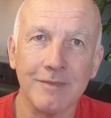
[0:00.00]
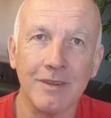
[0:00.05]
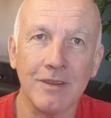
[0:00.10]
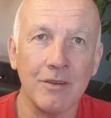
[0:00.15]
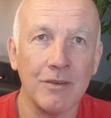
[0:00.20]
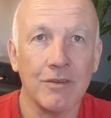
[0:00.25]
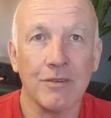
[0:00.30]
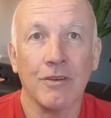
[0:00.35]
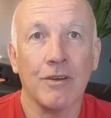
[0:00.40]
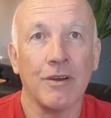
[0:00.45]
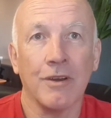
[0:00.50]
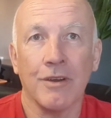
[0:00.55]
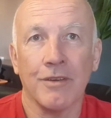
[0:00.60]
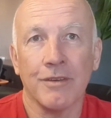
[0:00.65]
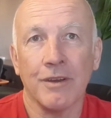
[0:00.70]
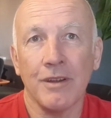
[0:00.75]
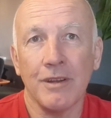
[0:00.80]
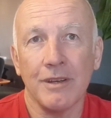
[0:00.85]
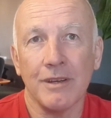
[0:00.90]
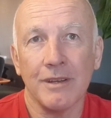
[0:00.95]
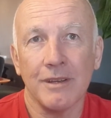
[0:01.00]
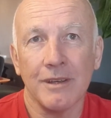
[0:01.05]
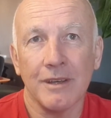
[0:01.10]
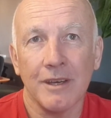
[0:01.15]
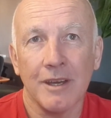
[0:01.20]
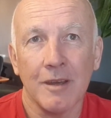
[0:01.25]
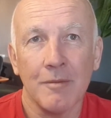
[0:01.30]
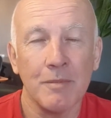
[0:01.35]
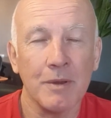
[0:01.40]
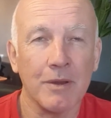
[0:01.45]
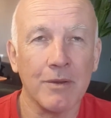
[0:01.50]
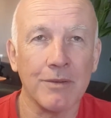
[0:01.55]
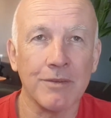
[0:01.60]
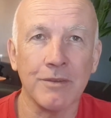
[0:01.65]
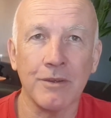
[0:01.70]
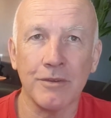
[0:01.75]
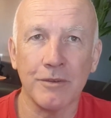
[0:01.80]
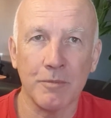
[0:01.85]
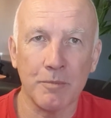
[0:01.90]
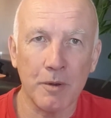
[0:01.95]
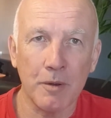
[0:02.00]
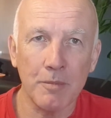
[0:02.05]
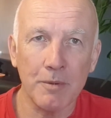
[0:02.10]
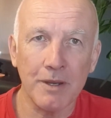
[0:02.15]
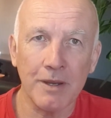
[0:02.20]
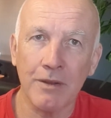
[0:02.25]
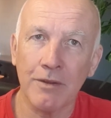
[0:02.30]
You just can't go solar because it's not your property,